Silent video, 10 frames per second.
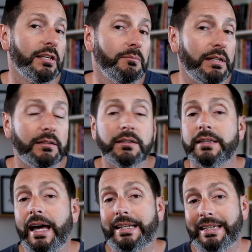can be
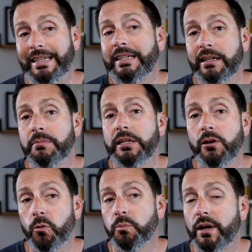that that heat can be
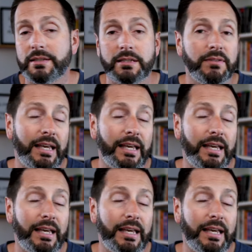oppressive